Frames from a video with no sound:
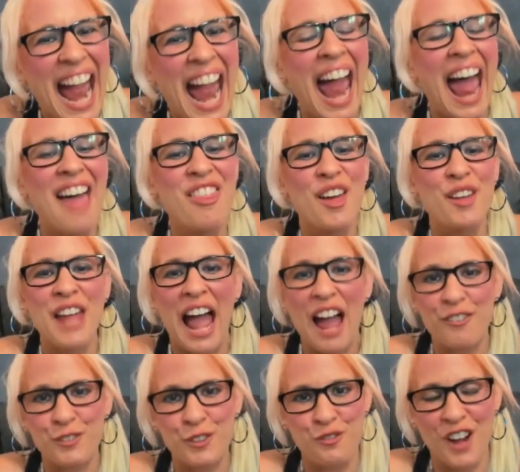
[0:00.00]
And then
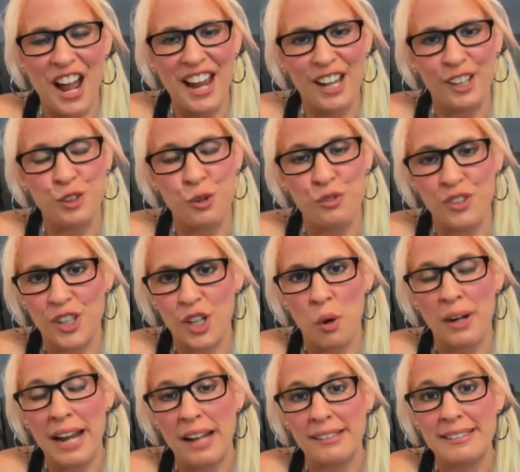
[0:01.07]
after buy, I'll do a video on
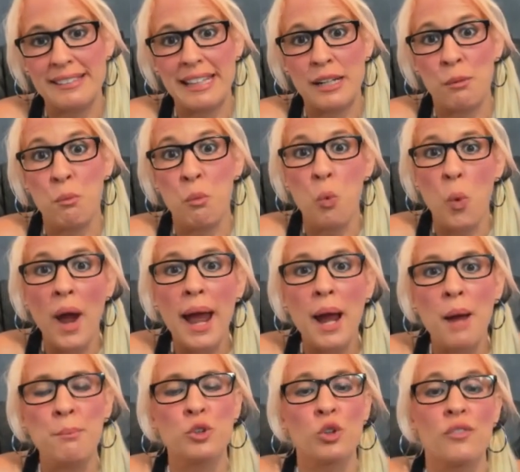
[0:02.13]
how to set up
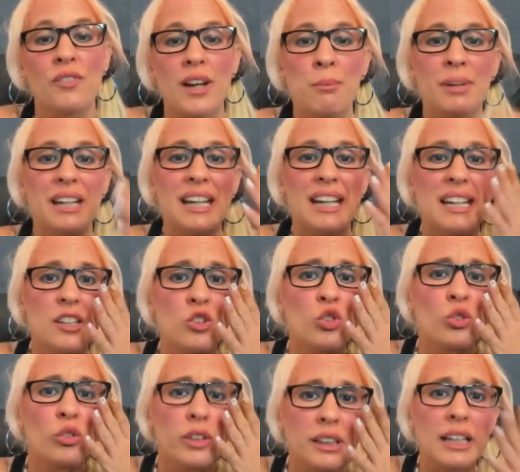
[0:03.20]
WAMP. So if anybody is
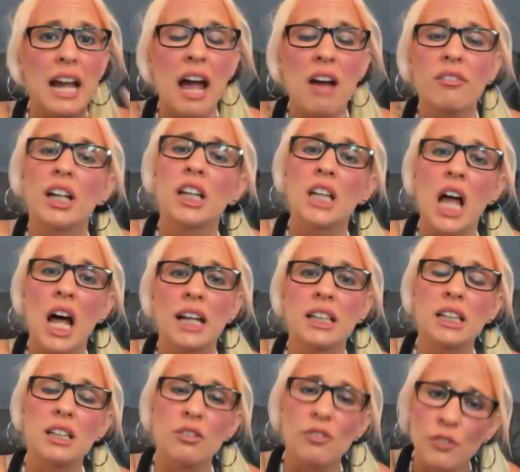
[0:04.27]
really having a lot of
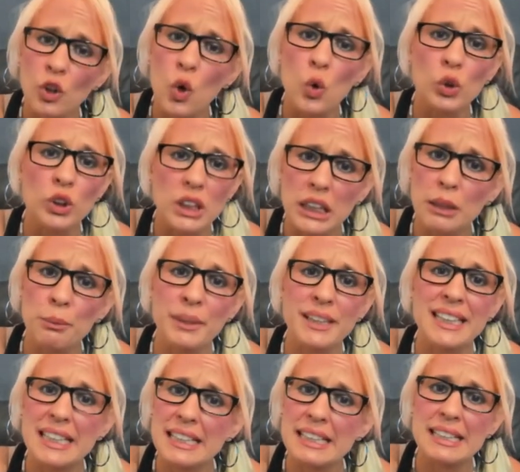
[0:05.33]
difficulty with
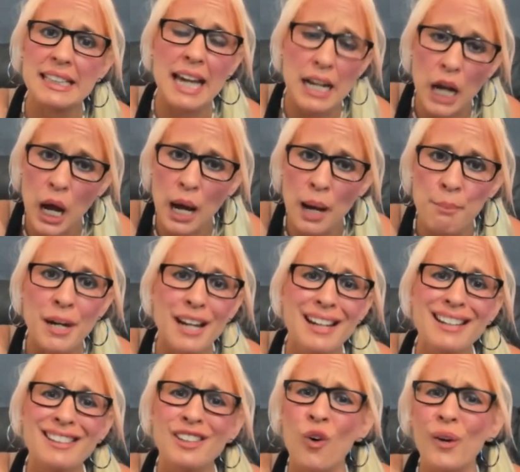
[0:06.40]
this setup,
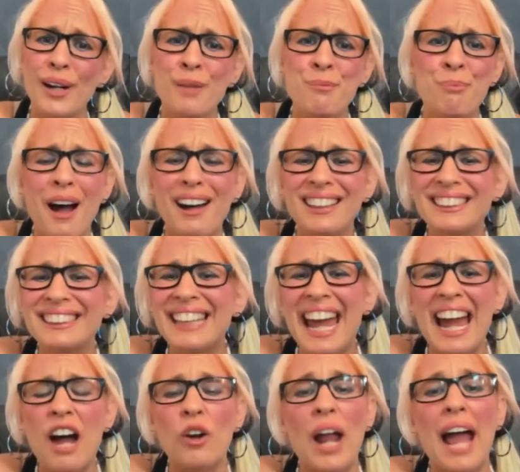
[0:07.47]
don't get bogged
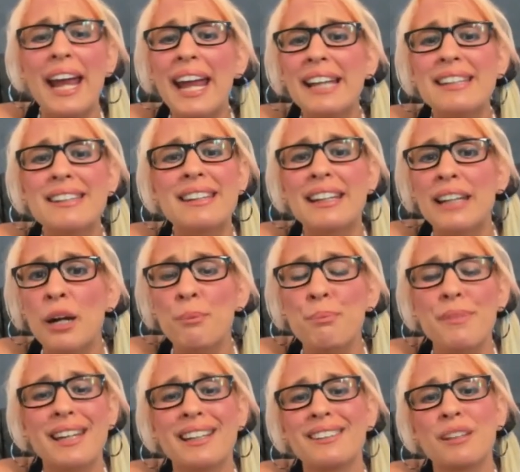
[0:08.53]
down. I hate setting up
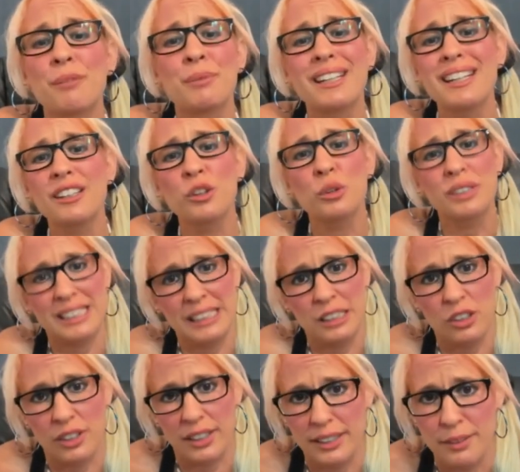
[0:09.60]
things. I'm going to tell you a
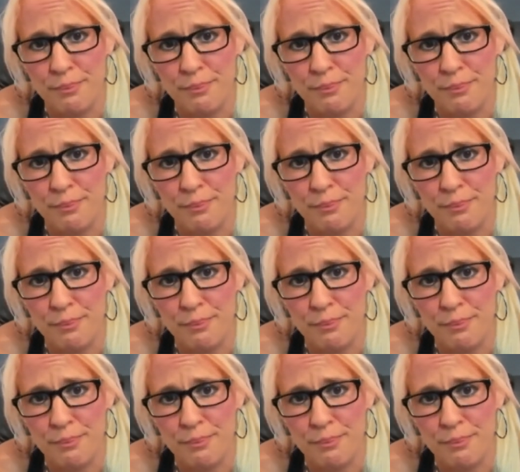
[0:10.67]
secret.